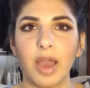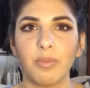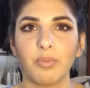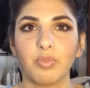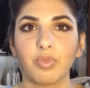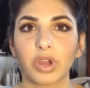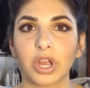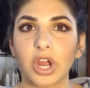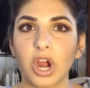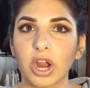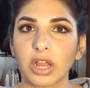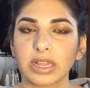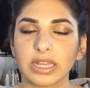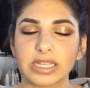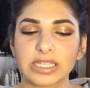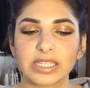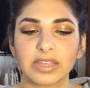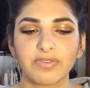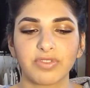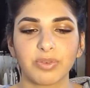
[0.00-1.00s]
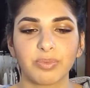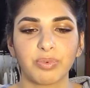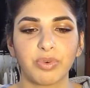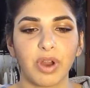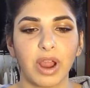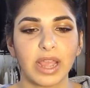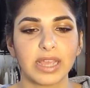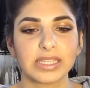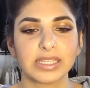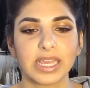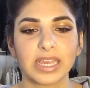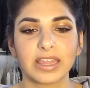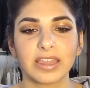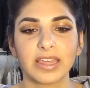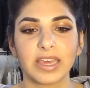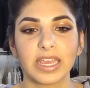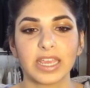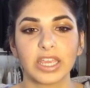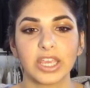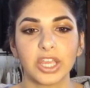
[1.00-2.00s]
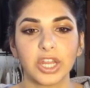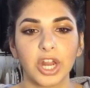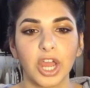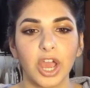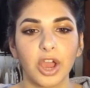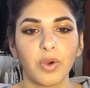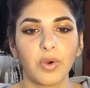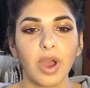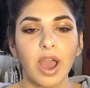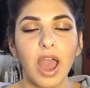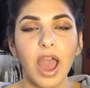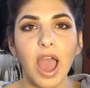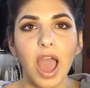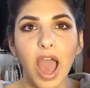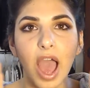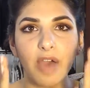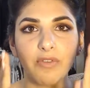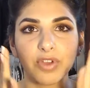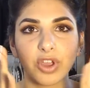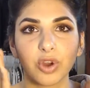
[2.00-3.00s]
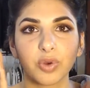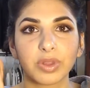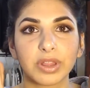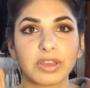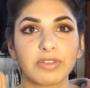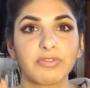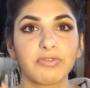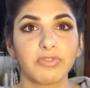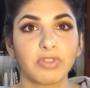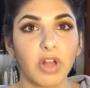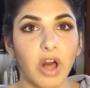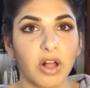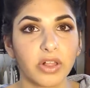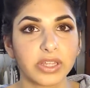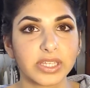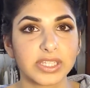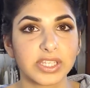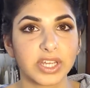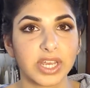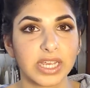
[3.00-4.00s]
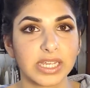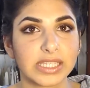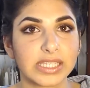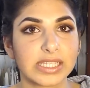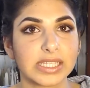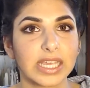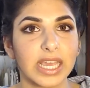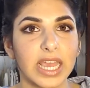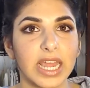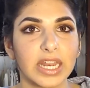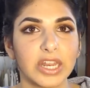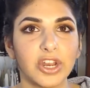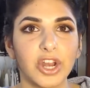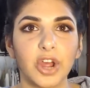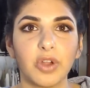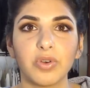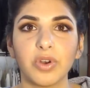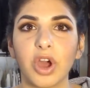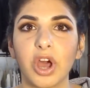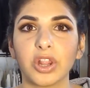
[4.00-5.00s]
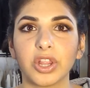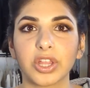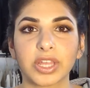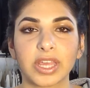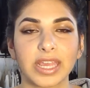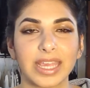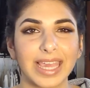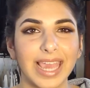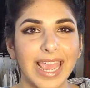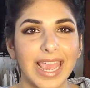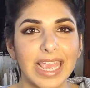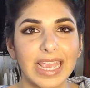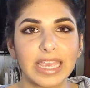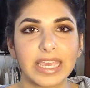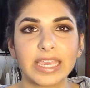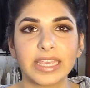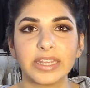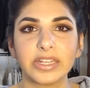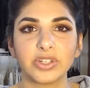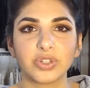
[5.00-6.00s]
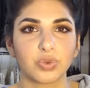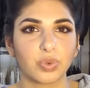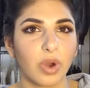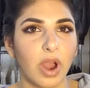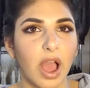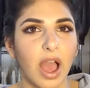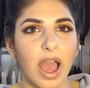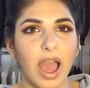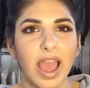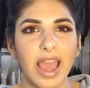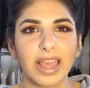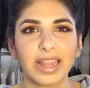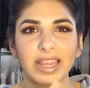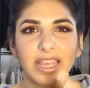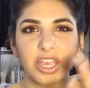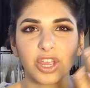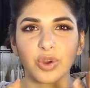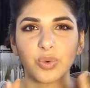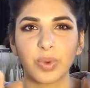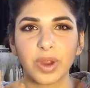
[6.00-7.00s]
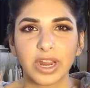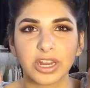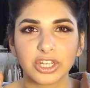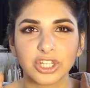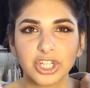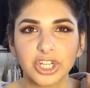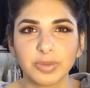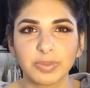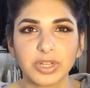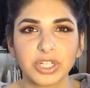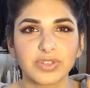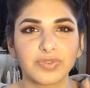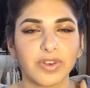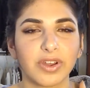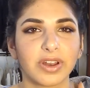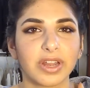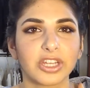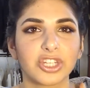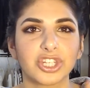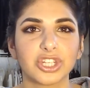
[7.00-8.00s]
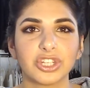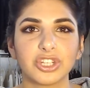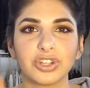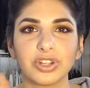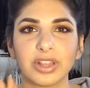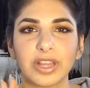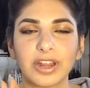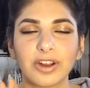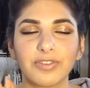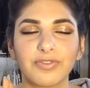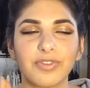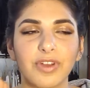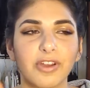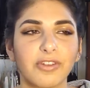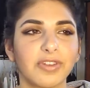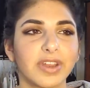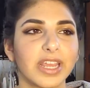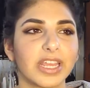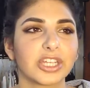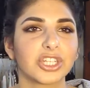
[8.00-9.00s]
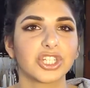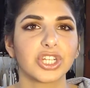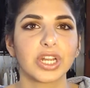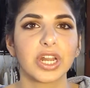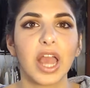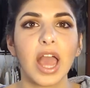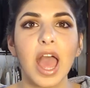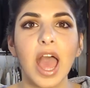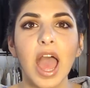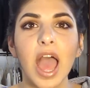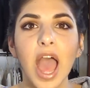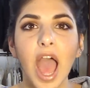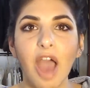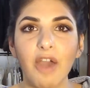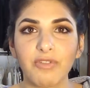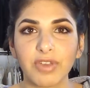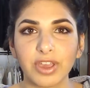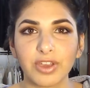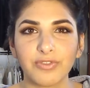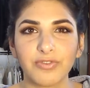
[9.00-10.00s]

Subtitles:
regardless of the price. I think, you know, having a really flawless looking skin, you know, not looking cakey, dry, like you're wearing too much foundation, too little foundation, having a